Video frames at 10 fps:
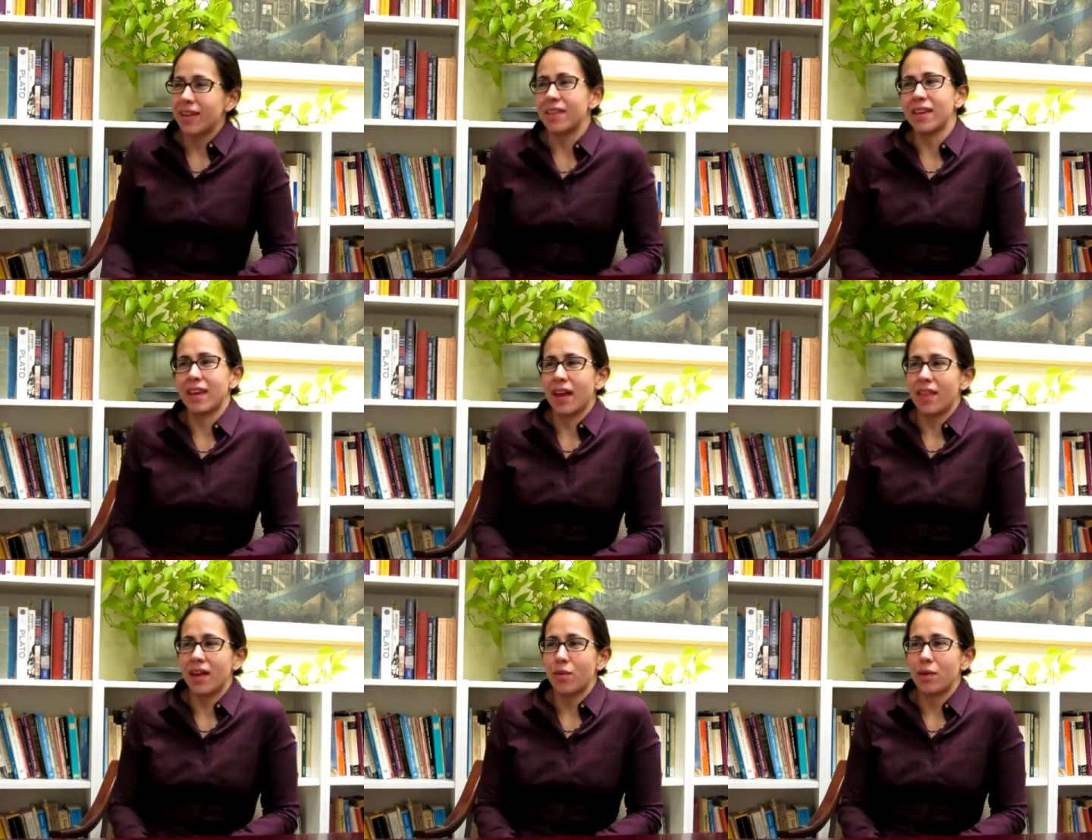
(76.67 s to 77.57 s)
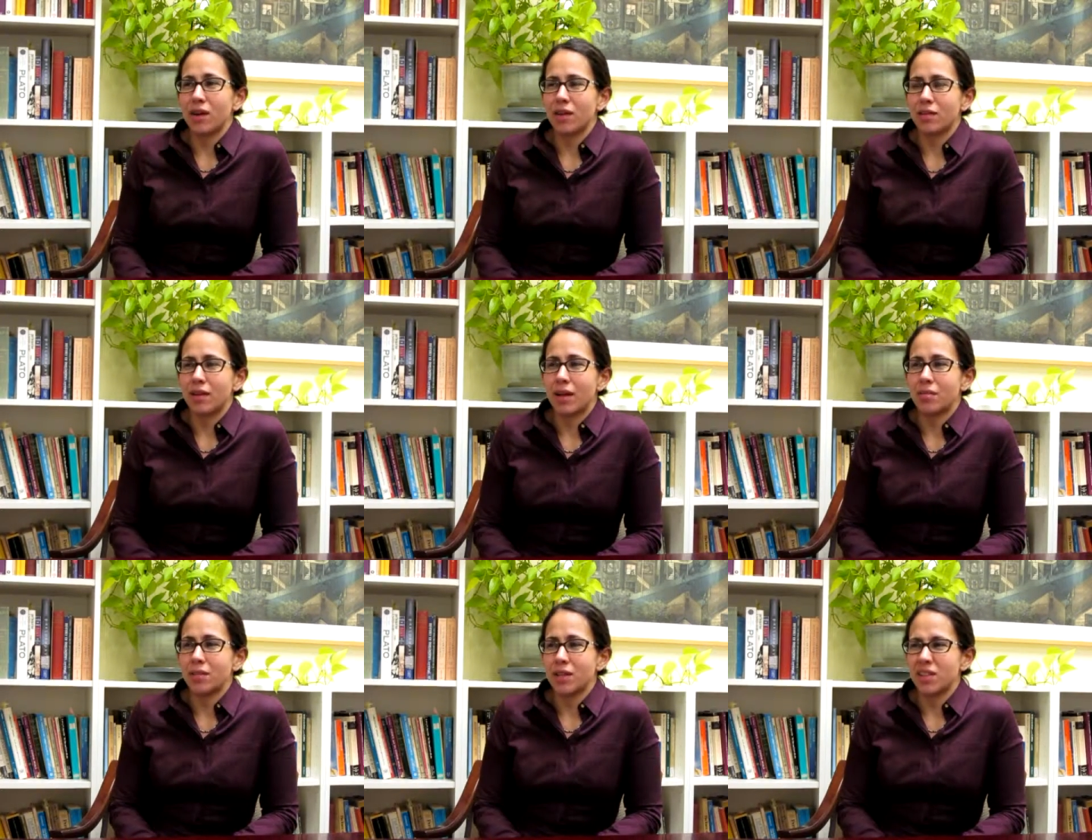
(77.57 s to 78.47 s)
And then I thought, well,
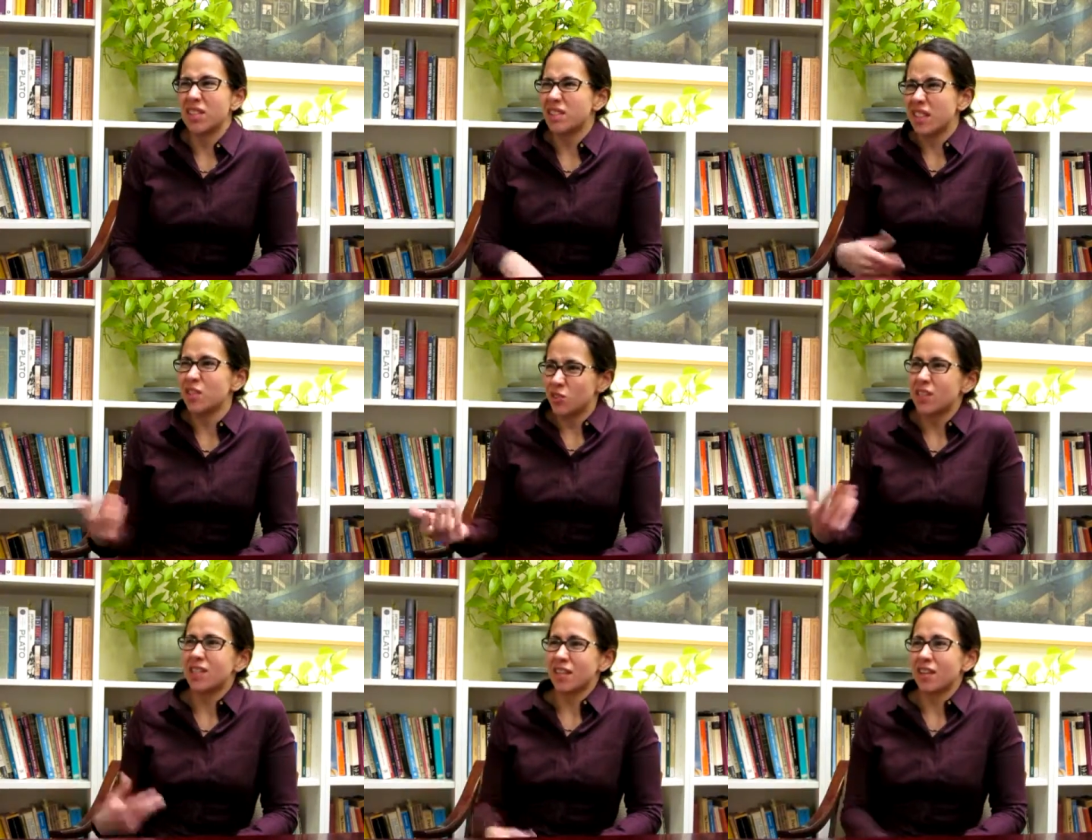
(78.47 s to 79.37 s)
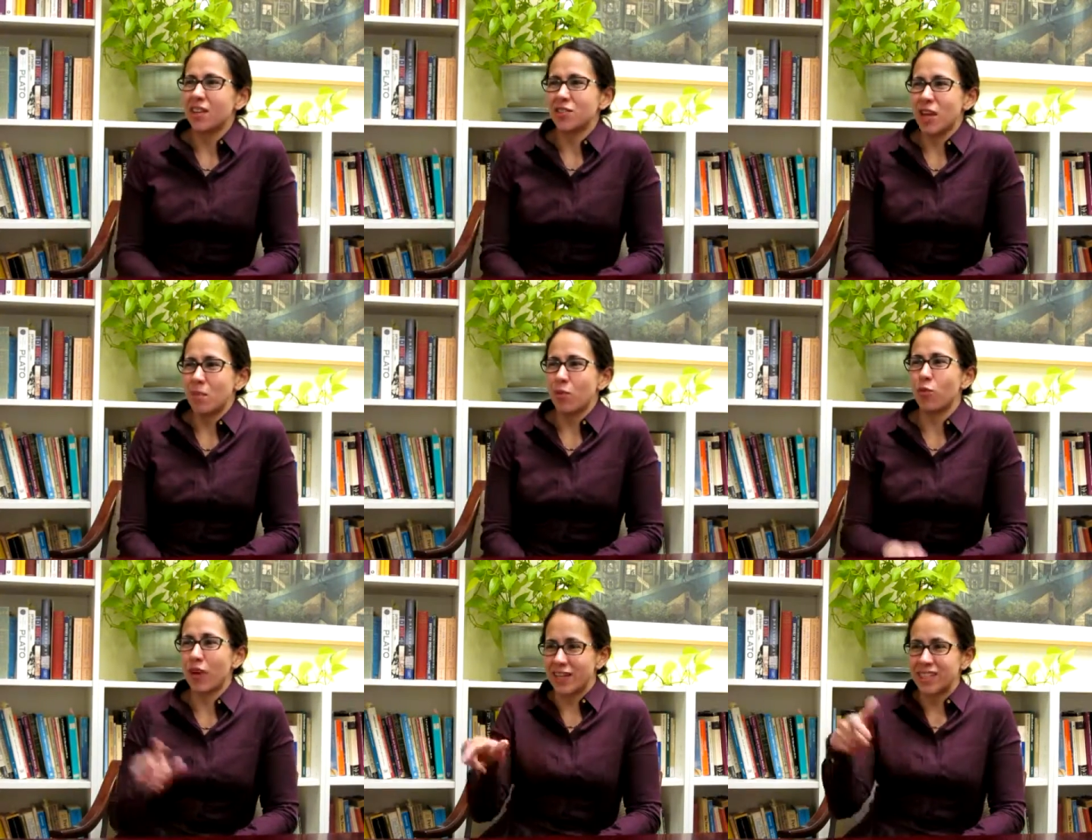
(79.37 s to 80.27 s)
this is an interesting, type of
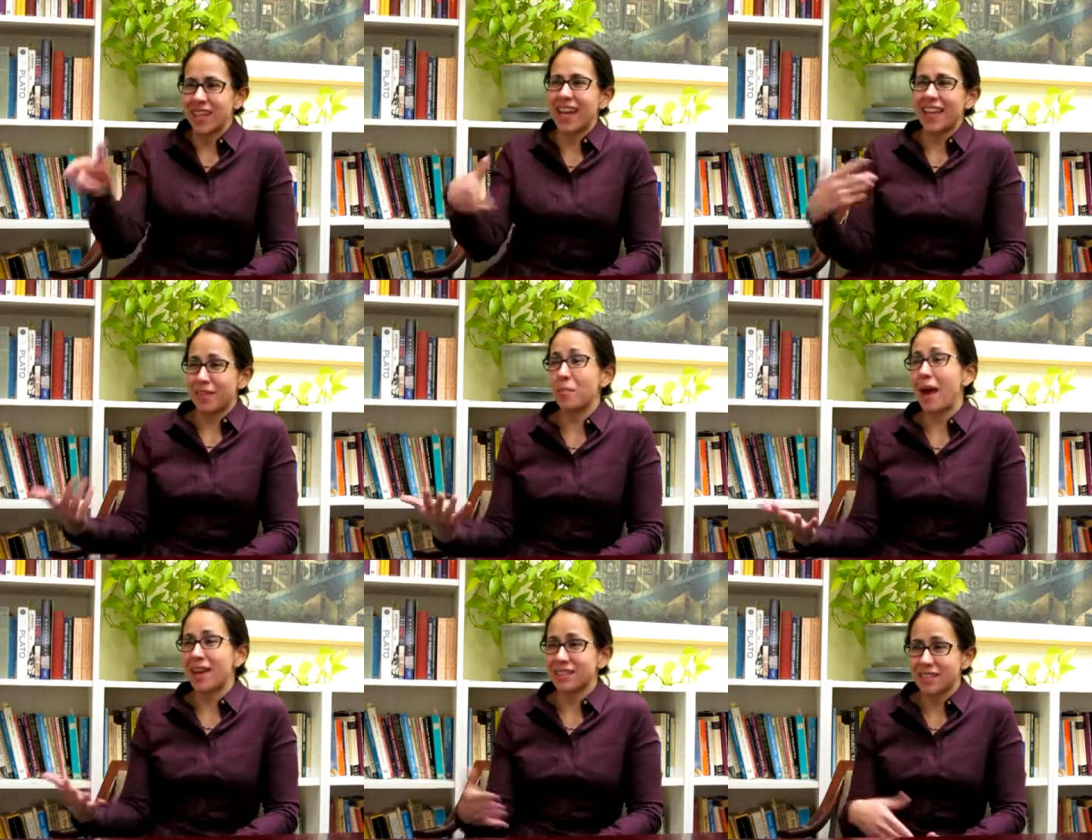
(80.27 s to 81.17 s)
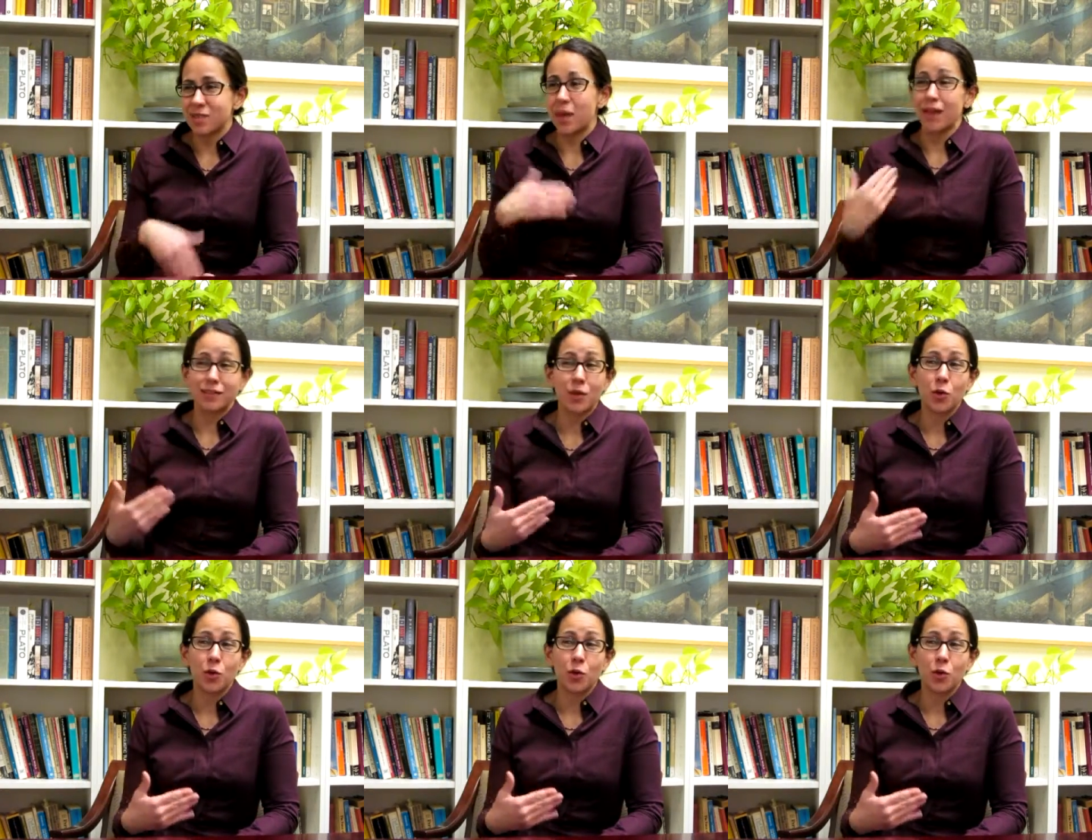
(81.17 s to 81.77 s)
way to get at the past is by asking